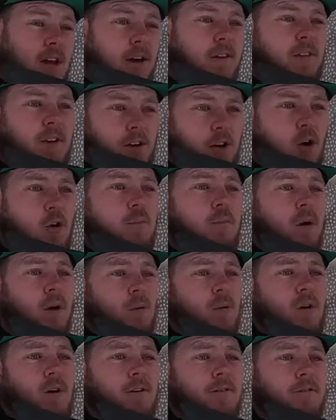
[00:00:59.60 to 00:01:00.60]
turn the
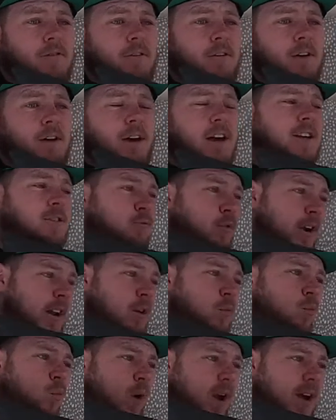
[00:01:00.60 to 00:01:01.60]
GoPro off. It's
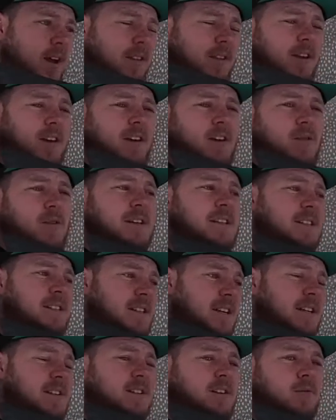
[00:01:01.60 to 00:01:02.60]
really weird that you
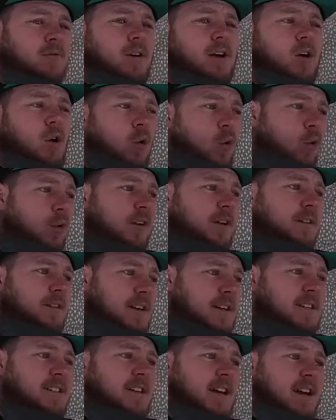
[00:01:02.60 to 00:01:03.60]
insist on recording these